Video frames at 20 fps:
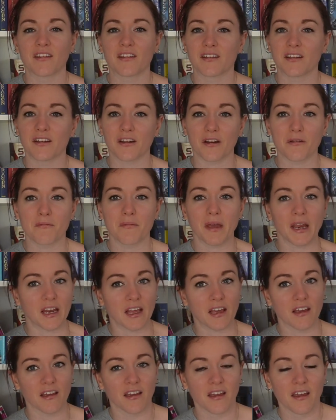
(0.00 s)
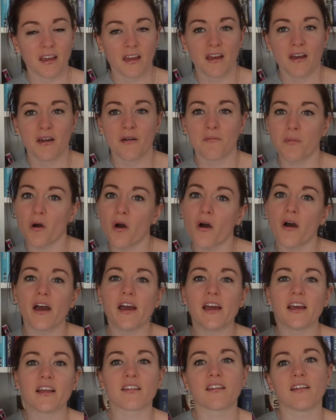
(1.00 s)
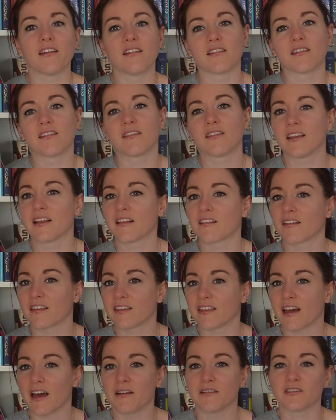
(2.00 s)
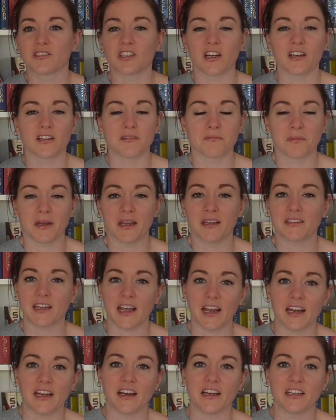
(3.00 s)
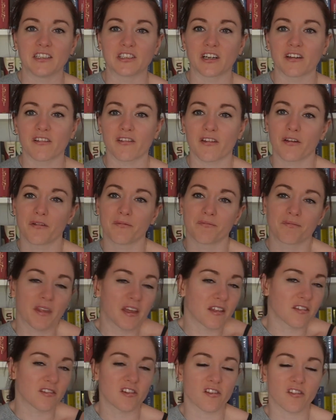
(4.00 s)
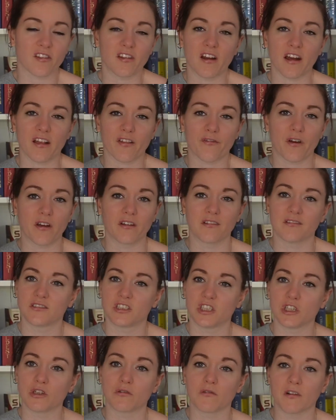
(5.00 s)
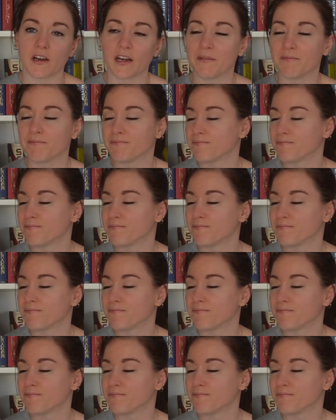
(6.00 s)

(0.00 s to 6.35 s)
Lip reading: you know, meeting boys and things like that and trying to be a teenager, so it's just a nice, fun, chilled read.